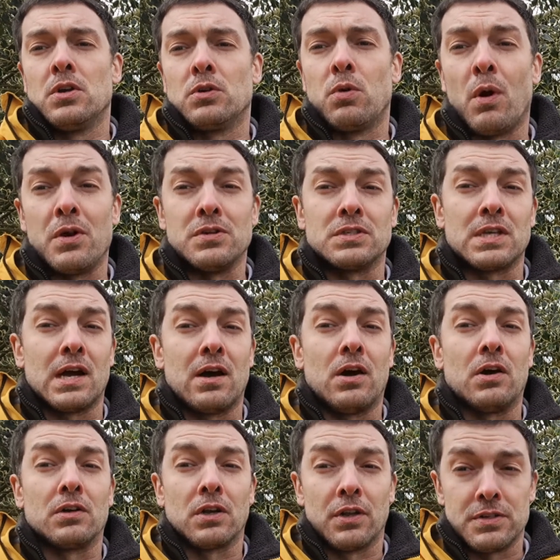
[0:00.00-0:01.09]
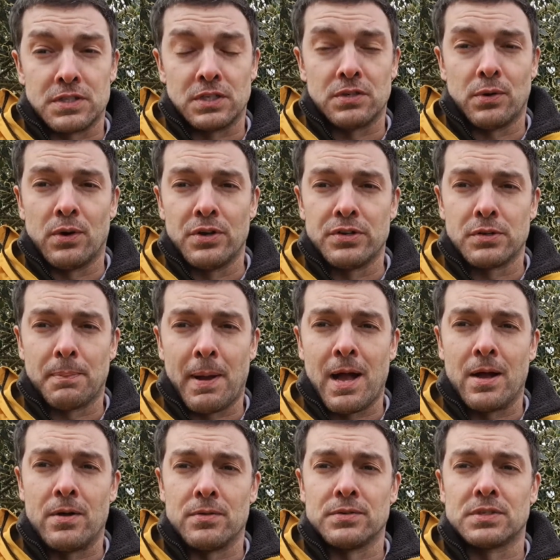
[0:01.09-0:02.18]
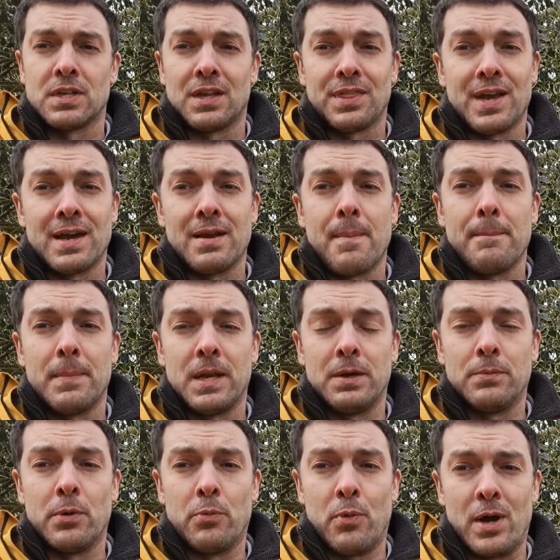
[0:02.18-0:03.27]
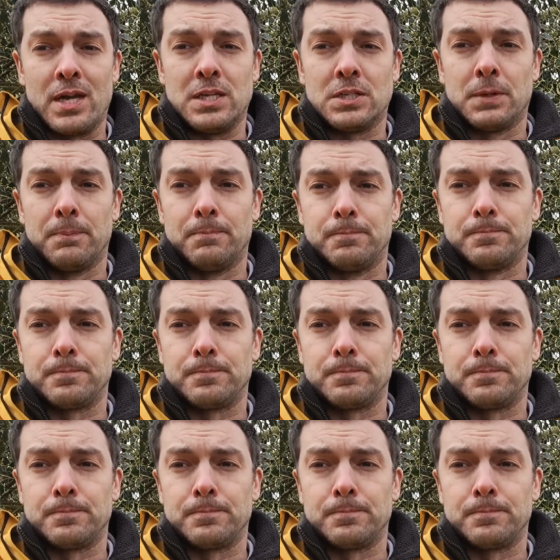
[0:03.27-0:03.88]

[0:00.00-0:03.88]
quotes that are closer to £100 than minimum wage.